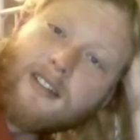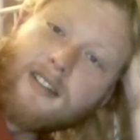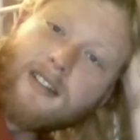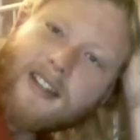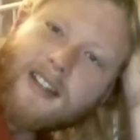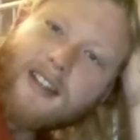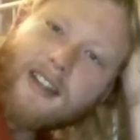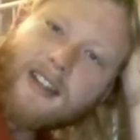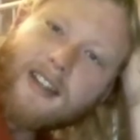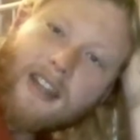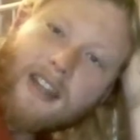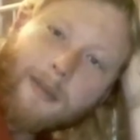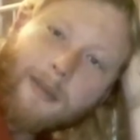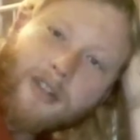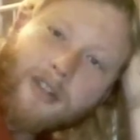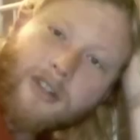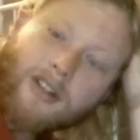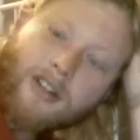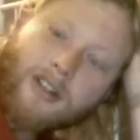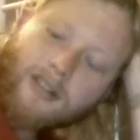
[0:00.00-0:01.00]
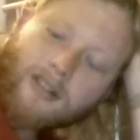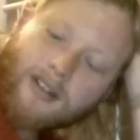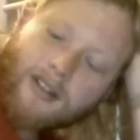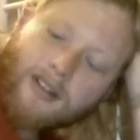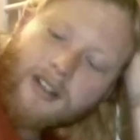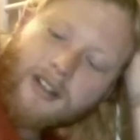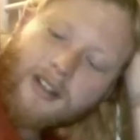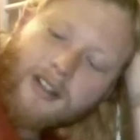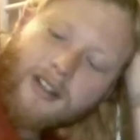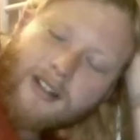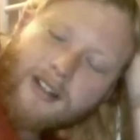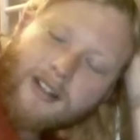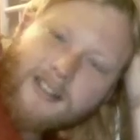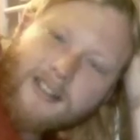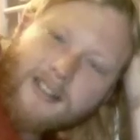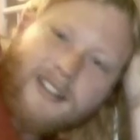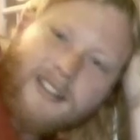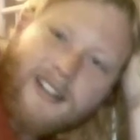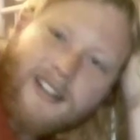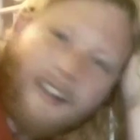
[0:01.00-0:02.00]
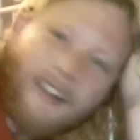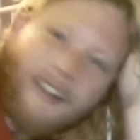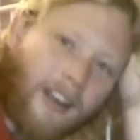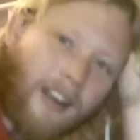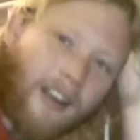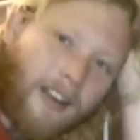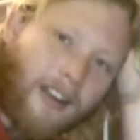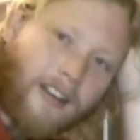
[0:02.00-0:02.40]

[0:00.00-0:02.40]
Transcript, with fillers: Say keep tuned. Just to say